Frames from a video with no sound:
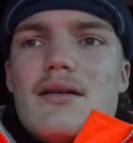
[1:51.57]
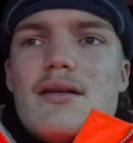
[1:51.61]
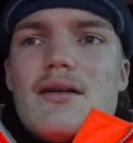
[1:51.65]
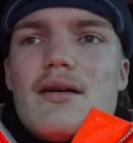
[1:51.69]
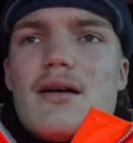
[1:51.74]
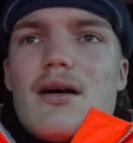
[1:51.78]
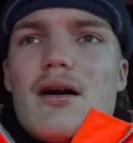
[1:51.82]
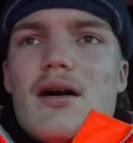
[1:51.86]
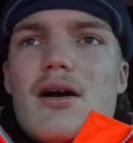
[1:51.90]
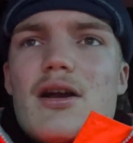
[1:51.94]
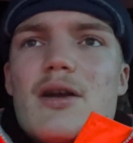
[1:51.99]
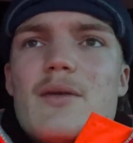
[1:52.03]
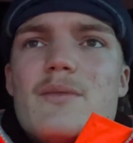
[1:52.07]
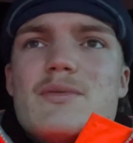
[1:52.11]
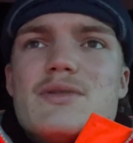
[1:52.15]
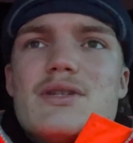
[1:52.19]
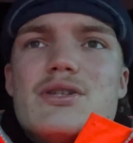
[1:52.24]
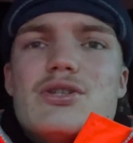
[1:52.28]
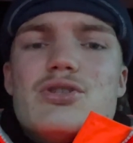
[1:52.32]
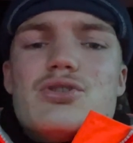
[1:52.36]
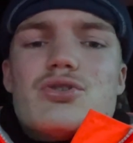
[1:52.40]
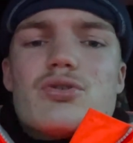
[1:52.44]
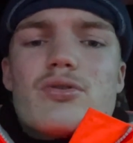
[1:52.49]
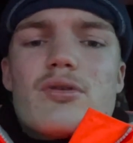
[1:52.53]
100%
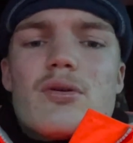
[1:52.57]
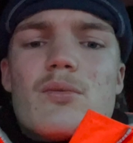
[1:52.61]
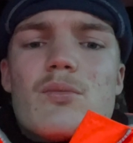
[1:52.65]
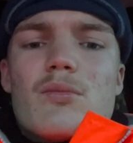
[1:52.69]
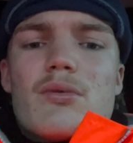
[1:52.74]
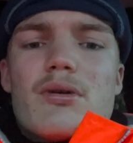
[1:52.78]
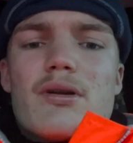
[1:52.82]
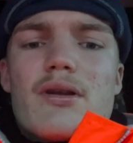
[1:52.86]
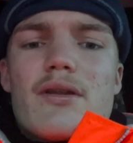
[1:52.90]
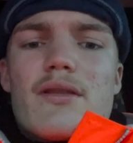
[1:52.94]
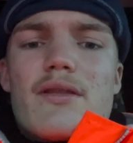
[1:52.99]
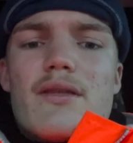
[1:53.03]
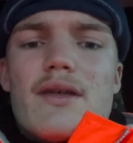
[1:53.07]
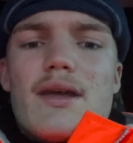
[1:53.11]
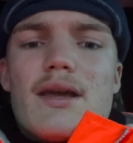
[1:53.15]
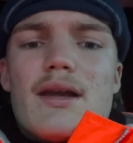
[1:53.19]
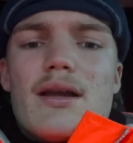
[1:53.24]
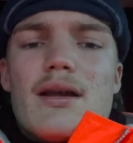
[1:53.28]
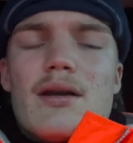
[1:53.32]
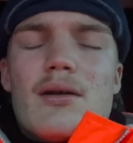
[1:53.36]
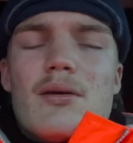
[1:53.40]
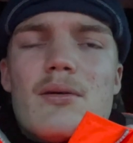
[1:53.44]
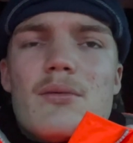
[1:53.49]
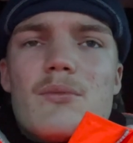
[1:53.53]
sure on one
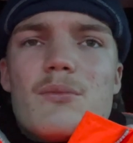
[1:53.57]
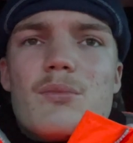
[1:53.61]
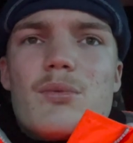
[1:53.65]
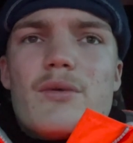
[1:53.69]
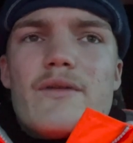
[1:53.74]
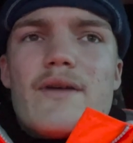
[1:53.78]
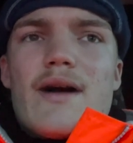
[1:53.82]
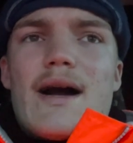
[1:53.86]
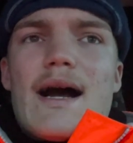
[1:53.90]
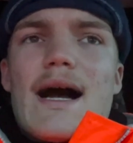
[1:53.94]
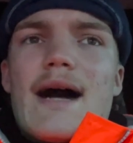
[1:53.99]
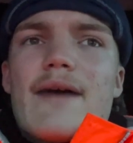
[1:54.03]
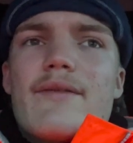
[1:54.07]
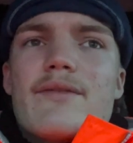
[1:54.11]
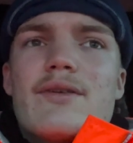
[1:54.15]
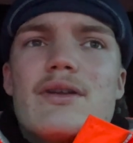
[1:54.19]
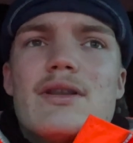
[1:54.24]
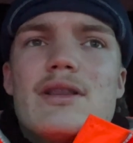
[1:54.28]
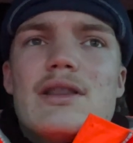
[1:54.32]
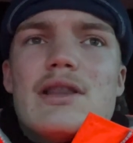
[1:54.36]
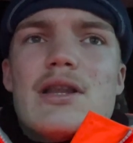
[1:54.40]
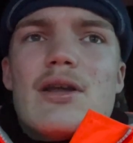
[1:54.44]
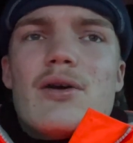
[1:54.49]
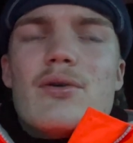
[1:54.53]
thing without having
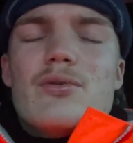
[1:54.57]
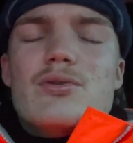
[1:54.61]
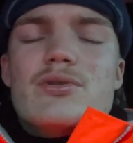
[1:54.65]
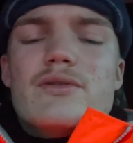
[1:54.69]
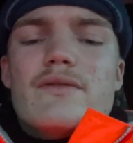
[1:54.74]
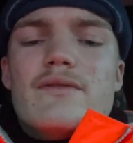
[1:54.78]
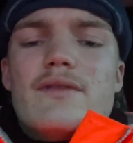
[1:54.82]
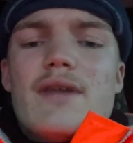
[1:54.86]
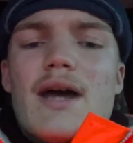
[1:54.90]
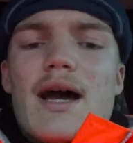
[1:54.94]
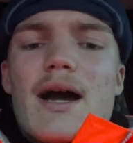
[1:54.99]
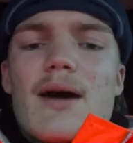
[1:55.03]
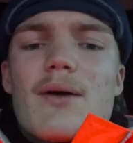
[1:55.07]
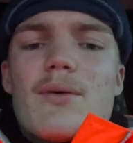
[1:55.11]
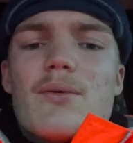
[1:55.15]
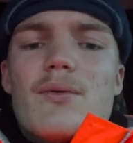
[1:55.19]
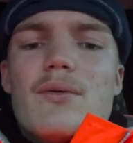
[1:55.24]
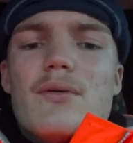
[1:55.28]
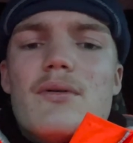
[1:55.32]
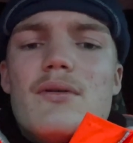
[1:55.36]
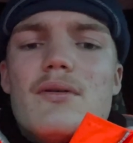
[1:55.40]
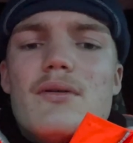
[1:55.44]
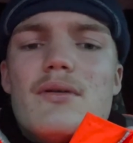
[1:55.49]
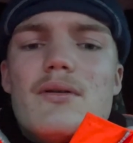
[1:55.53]
loads of doubt,
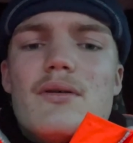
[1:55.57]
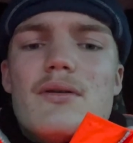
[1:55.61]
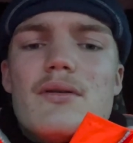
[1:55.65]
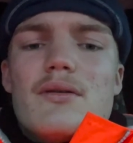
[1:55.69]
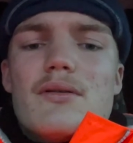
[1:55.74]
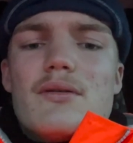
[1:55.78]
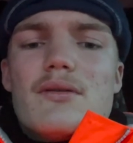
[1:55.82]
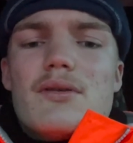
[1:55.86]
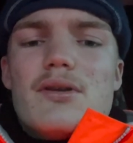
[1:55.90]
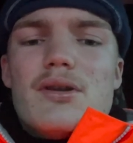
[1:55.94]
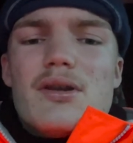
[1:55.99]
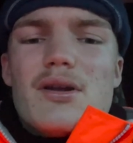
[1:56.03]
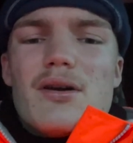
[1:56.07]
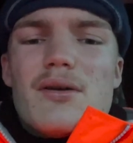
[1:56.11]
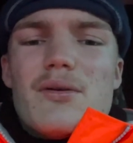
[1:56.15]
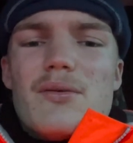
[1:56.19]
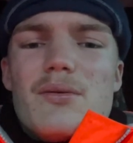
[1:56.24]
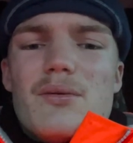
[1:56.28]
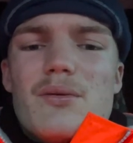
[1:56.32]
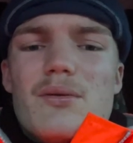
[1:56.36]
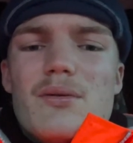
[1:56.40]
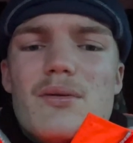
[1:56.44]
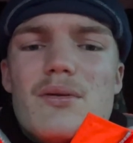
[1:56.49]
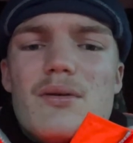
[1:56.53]

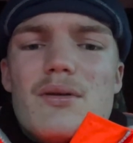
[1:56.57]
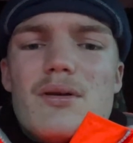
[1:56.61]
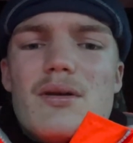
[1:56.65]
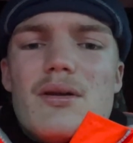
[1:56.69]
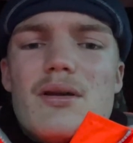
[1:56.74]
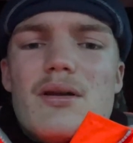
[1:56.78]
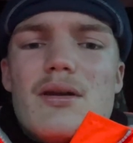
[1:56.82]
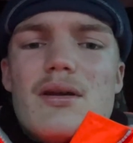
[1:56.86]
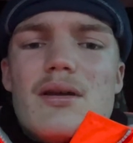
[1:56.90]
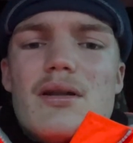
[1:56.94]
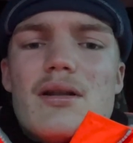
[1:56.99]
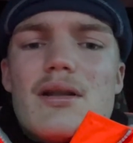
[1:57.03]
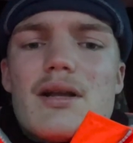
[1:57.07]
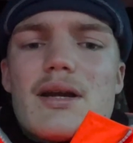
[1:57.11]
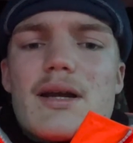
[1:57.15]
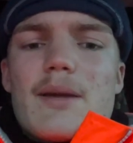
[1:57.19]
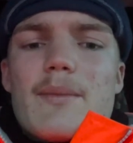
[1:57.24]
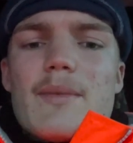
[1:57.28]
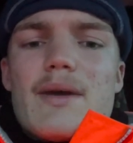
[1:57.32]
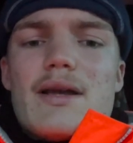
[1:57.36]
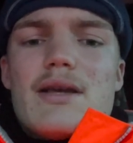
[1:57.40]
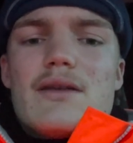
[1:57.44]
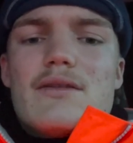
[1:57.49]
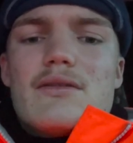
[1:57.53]
Like, it
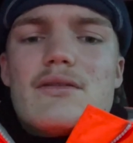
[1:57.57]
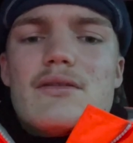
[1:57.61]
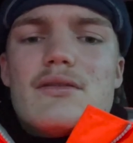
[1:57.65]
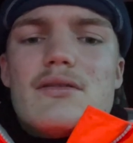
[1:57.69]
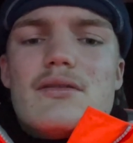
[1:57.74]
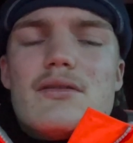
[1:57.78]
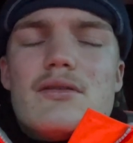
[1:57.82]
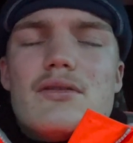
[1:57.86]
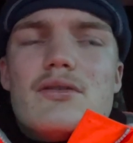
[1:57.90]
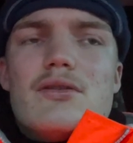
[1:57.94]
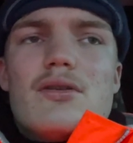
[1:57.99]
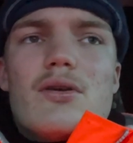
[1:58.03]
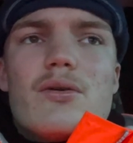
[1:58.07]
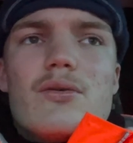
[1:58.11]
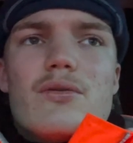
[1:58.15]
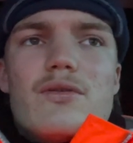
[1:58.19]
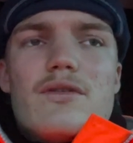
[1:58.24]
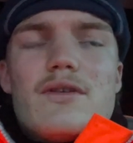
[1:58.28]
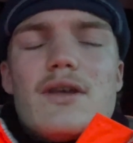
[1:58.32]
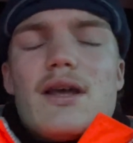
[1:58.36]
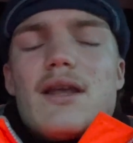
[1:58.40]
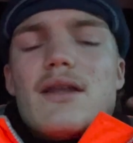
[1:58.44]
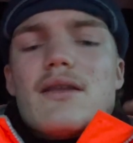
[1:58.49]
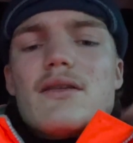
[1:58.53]
makes no
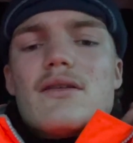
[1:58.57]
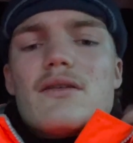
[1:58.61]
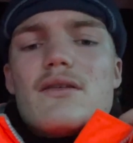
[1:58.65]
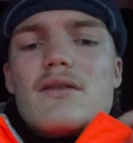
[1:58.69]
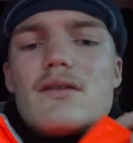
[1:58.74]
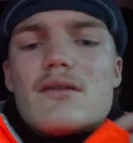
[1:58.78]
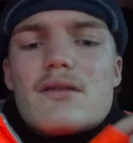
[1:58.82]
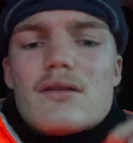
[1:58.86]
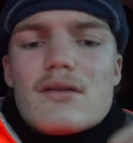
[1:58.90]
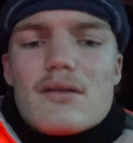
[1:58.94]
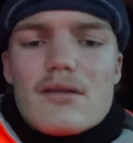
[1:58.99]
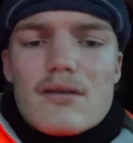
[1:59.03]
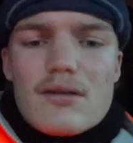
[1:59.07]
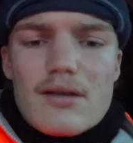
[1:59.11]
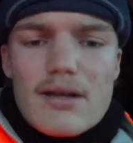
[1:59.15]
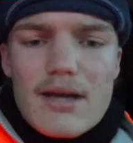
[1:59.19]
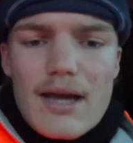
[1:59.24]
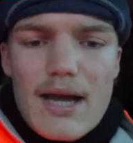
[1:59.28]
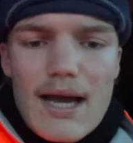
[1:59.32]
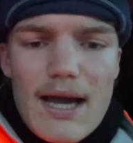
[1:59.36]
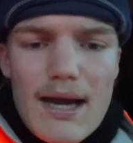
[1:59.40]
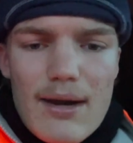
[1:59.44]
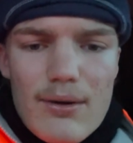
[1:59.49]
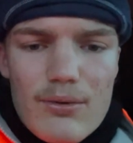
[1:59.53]
sense. Like,
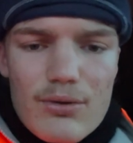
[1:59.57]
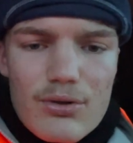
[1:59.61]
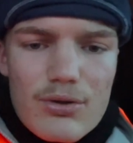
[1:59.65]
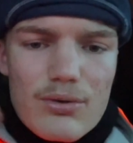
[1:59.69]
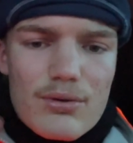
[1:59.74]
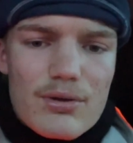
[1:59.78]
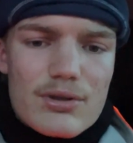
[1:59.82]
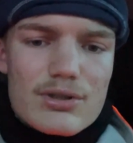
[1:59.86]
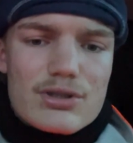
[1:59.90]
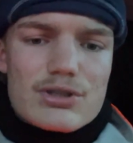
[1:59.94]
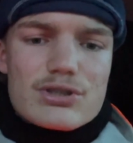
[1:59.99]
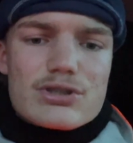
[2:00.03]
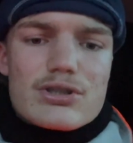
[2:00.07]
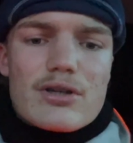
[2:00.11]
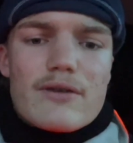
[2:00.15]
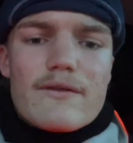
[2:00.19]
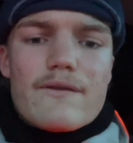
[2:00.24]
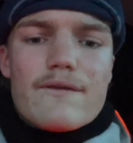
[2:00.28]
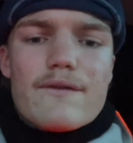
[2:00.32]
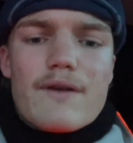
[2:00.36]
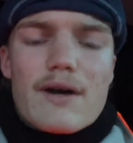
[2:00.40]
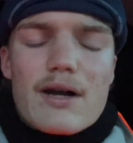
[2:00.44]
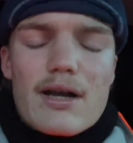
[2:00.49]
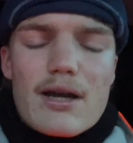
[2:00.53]
how you can just go,
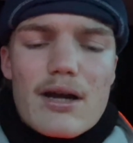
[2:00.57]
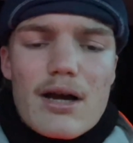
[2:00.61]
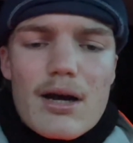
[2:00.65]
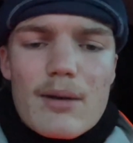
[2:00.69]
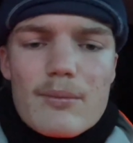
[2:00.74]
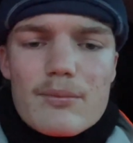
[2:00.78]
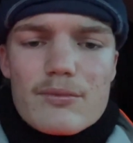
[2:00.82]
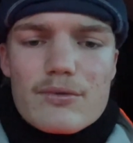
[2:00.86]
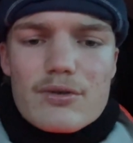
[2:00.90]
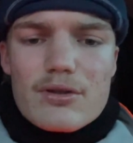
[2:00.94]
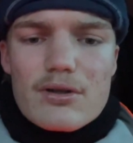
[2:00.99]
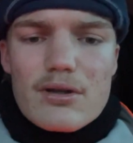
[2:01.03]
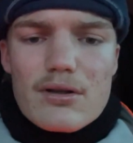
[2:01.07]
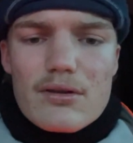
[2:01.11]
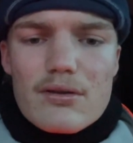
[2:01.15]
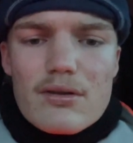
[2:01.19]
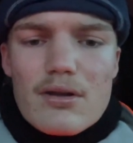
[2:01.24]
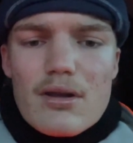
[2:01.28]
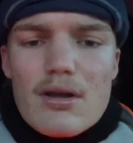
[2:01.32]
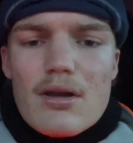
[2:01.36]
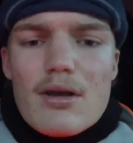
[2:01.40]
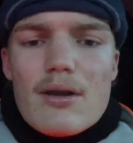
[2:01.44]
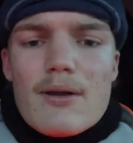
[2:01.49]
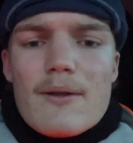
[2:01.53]
fuck it, I'm just going to
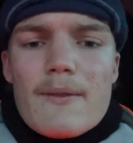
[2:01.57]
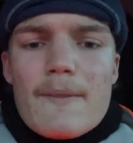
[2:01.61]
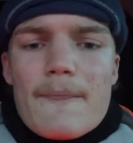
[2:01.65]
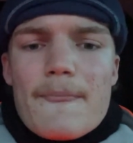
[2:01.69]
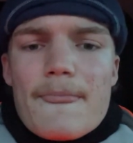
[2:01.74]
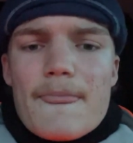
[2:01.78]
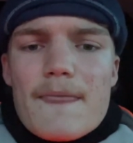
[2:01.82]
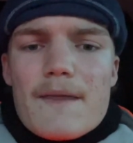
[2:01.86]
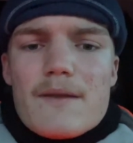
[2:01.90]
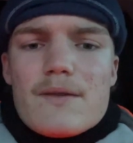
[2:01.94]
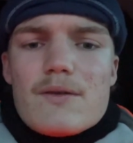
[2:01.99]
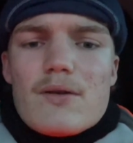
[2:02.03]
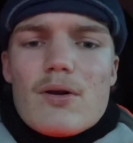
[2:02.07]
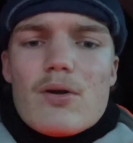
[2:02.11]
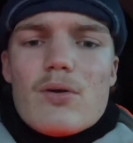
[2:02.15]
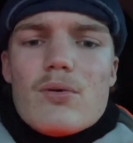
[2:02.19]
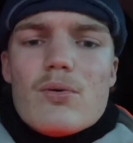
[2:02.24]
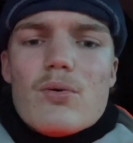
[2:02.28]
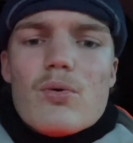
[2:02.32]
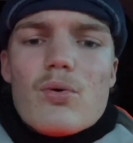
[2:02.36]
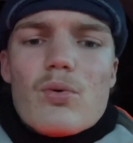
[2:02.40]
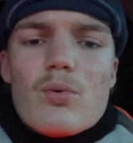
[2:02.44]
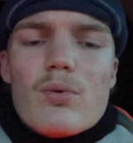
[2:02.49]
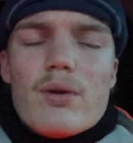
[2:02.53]
go
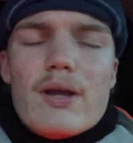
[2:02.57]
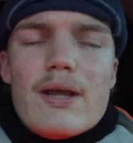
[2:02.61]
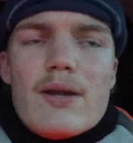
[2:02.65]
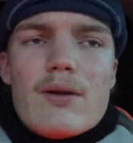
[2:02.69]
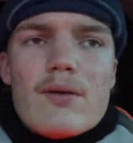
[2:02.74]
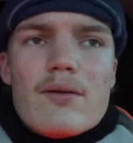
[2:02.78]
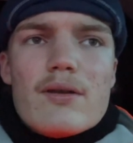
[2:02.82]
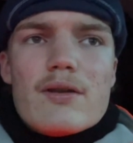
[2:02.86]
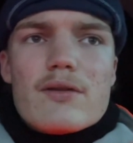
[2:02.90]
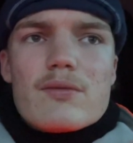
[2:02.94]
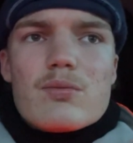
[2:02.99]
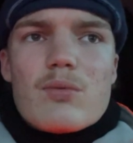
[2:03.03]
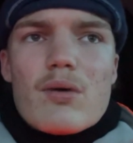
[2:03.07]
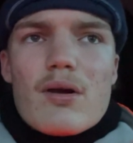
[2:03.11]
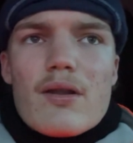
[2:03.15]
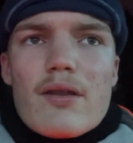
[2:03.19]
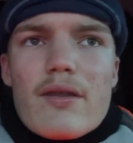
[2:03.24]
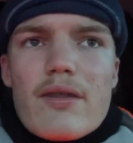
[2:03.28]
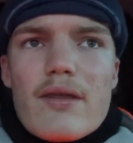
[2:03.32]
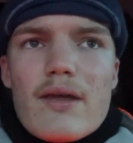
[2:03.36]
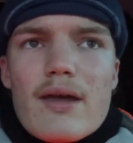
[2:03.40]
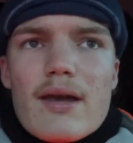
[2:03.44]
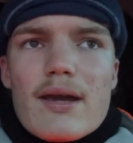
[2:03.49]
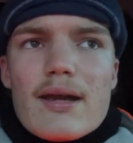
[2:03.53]
all in on this one
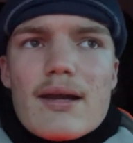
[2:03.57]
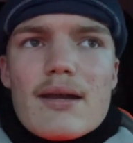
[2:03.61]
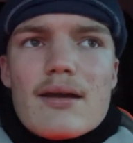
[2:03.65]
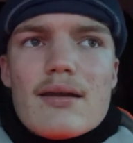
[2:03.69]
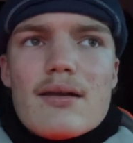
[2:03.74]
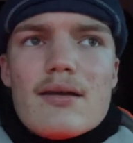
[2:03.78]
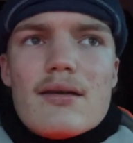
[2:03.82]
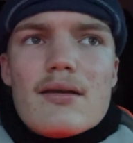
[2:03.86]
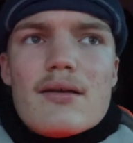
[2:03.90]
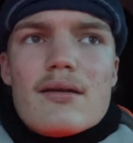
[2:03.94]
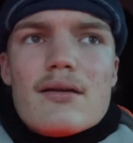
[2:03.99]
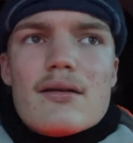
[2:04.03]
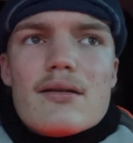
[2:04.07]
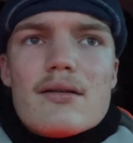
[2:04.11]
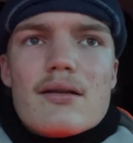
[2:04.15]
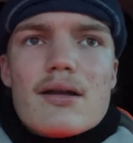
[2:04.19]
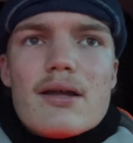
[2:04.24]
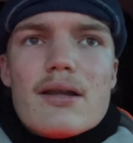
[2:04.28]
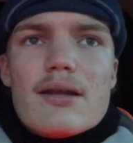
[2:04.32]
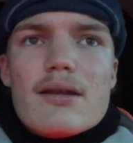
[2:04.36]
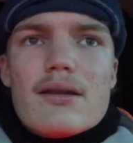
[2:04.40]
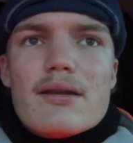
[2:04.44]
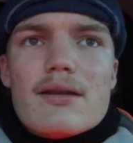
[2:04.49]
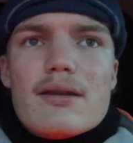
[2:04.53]
thing.
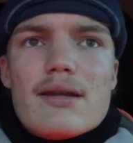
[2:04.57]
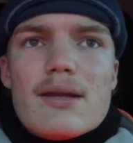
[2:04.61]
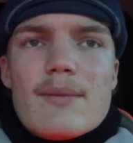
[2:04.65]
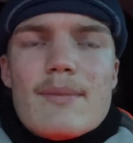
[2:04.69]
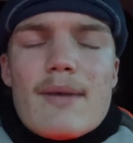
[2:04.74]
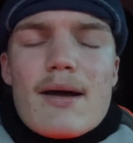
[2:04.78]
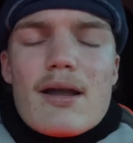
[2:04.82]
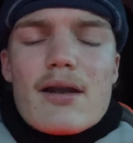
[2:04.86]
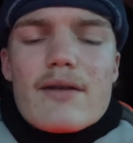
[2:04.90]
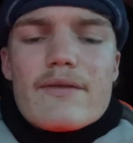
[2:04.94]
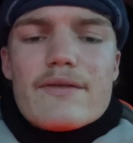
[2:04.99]
Like, the amount of